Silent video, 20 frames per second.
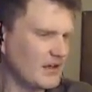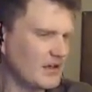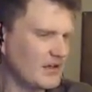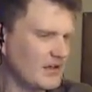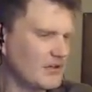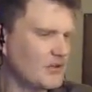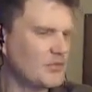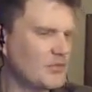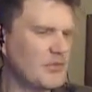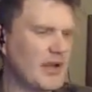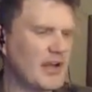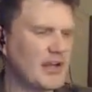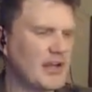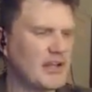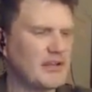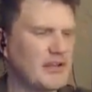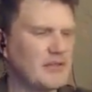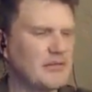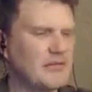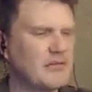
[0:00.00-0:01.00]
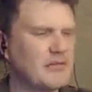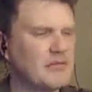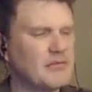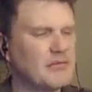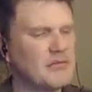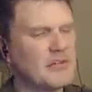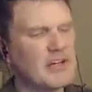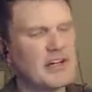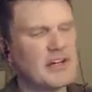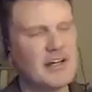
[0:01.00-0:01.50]
humanity,
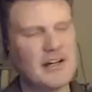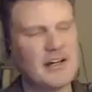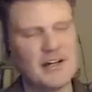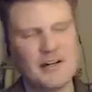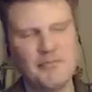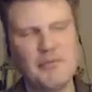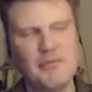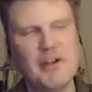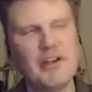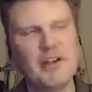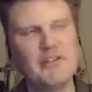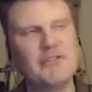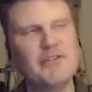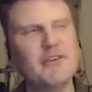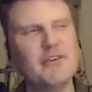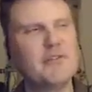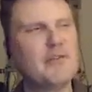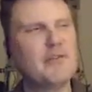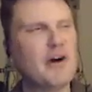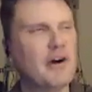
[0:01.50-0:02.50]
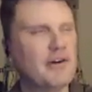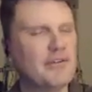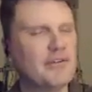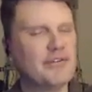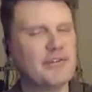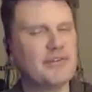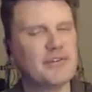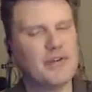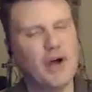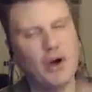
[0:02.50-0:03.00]
many
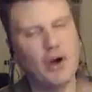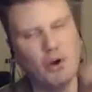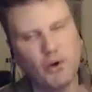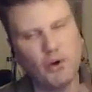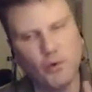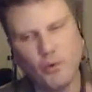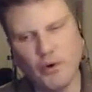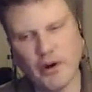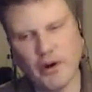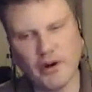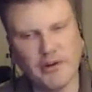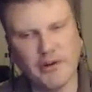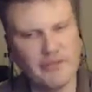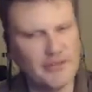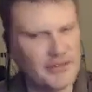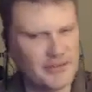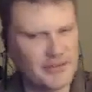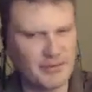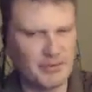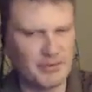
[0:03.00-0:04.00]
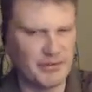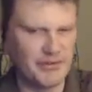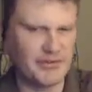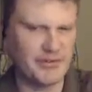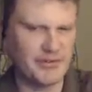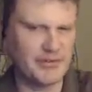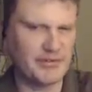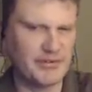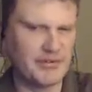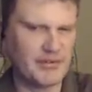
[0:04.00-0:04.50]
females are aware of this
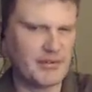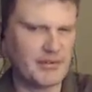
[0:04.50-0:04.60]
species.